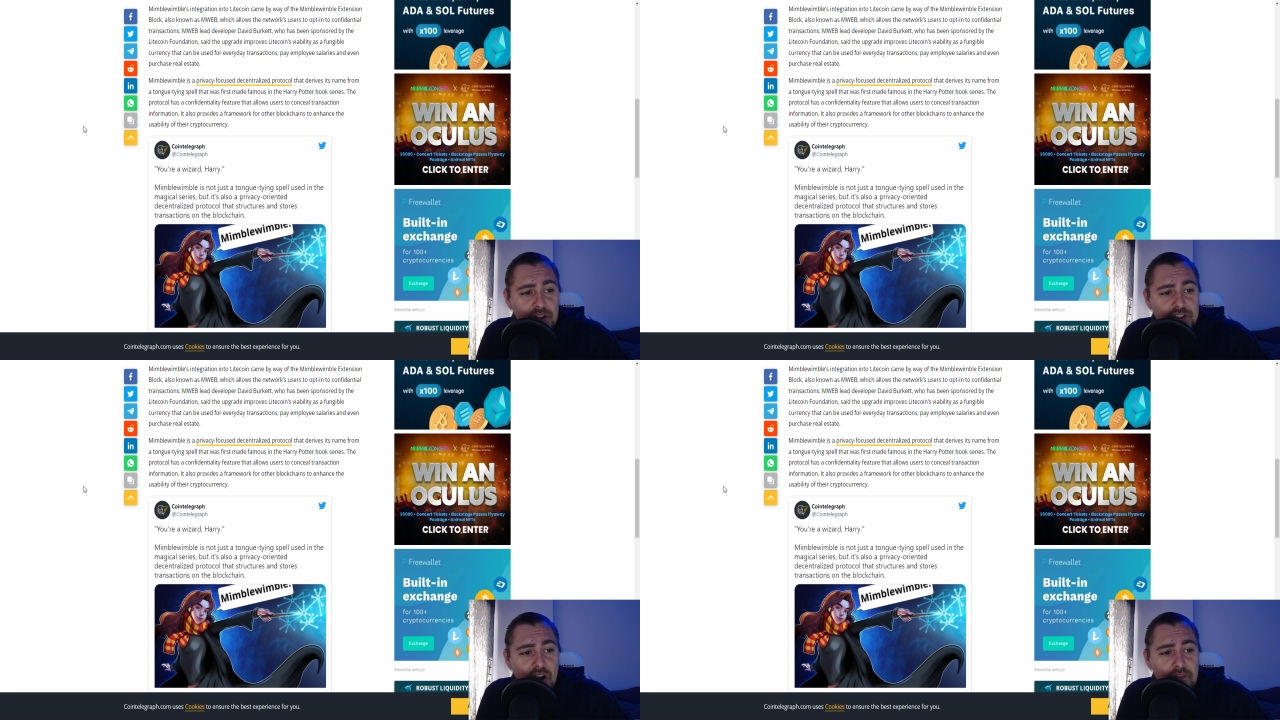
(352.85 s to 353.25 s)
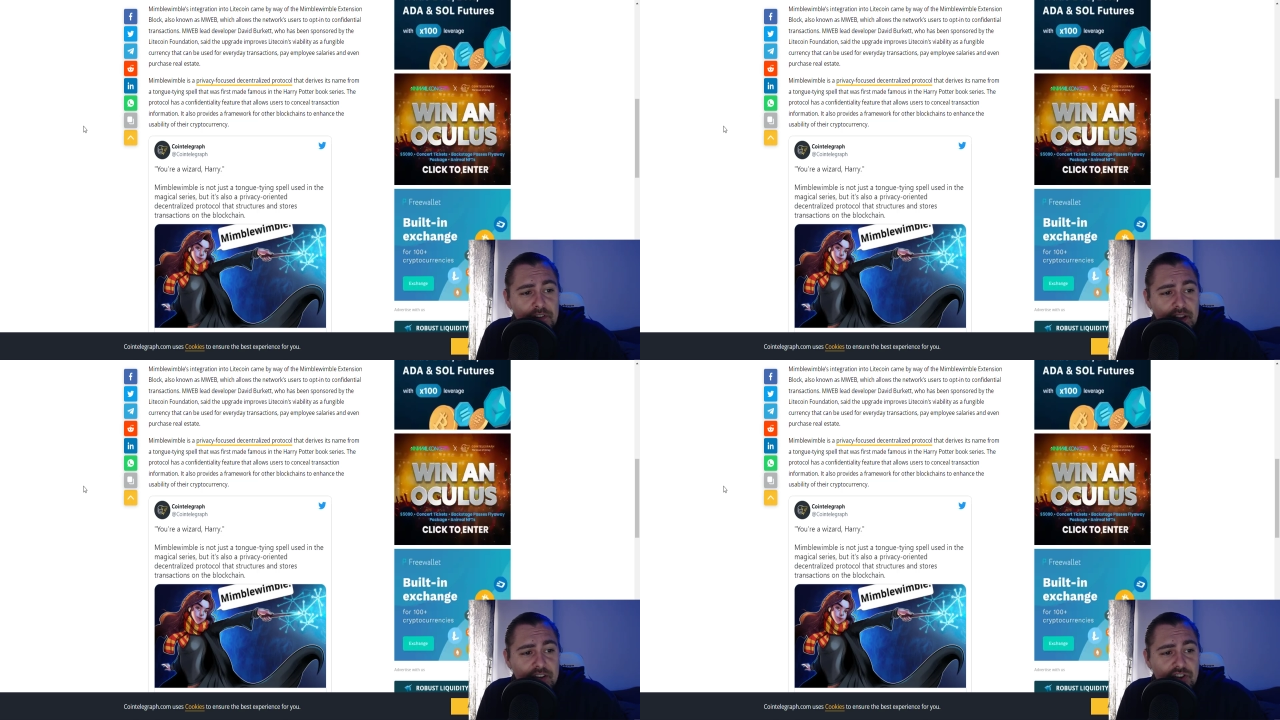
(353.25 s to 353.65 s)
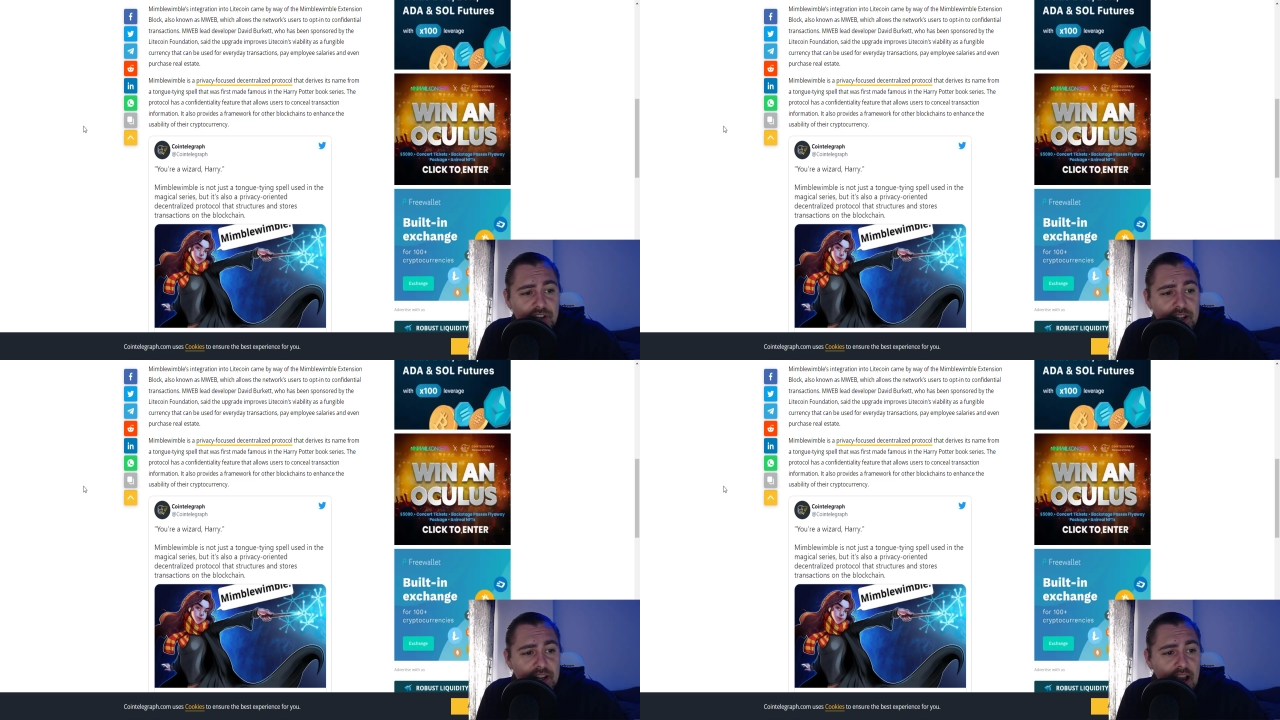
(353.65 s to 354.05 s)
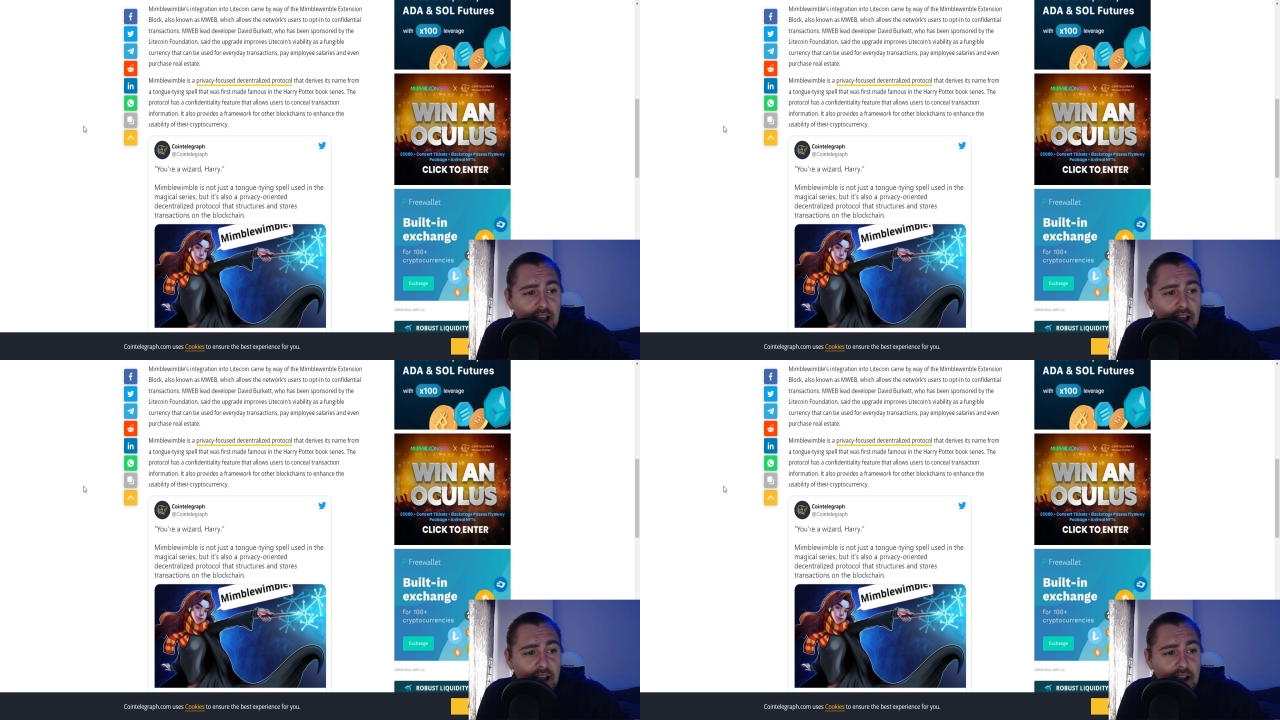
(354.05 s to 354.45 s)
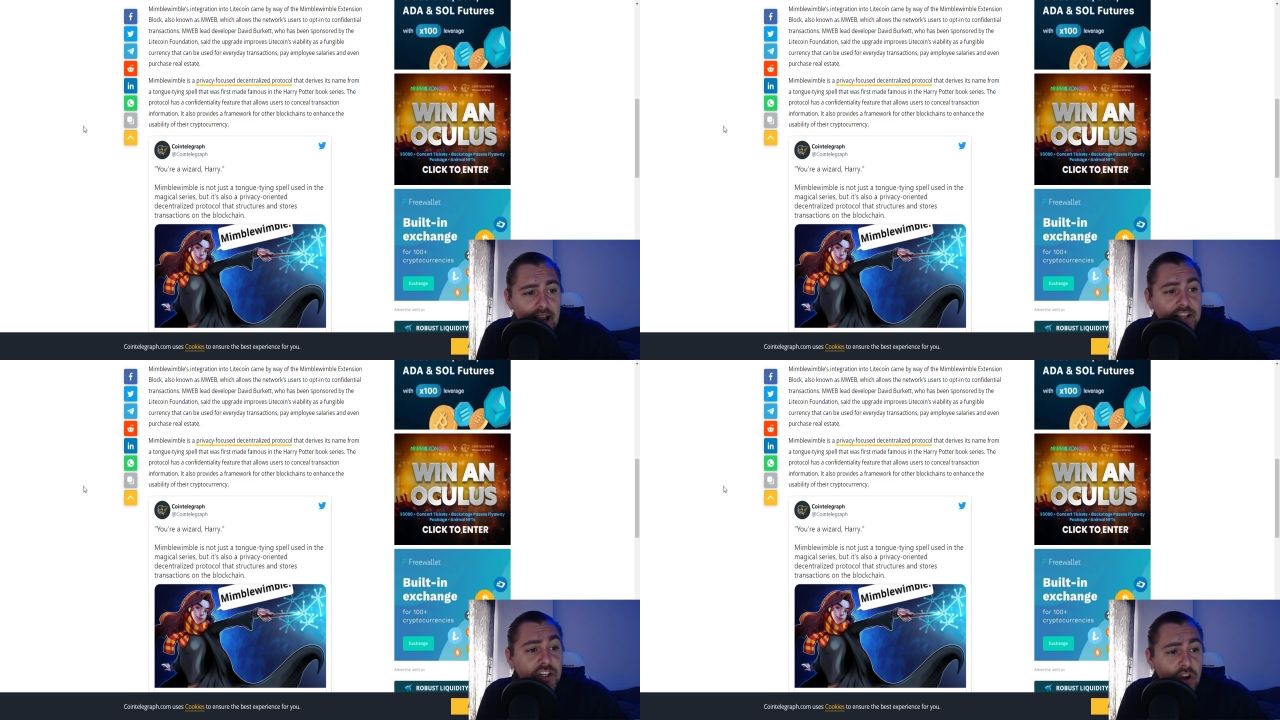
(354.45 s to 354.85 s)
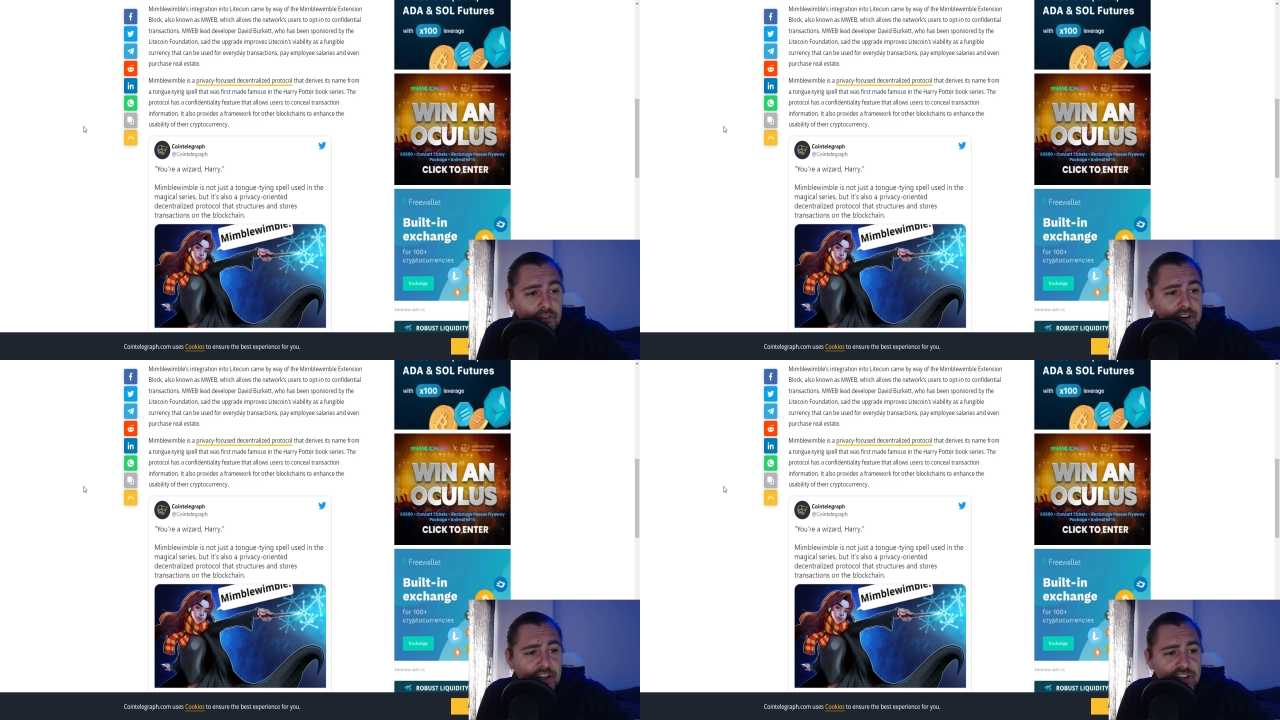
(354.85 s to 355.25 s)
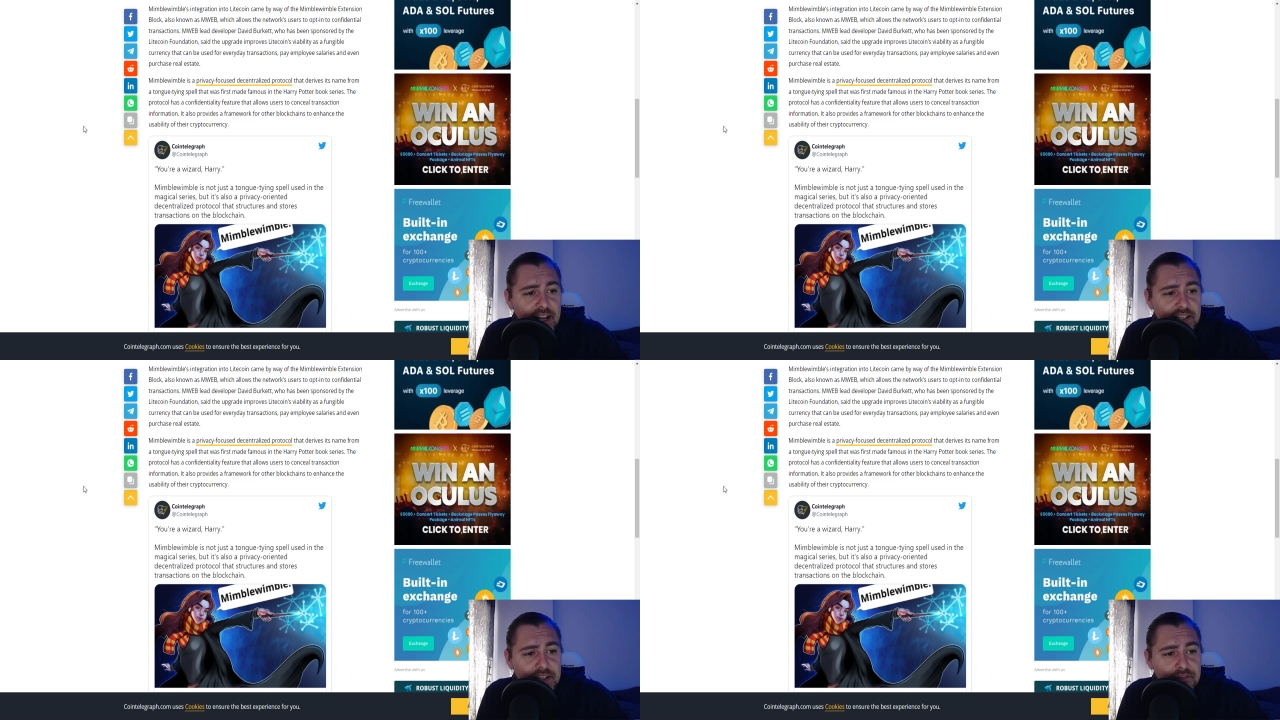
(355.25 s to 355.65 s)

has a confidentiality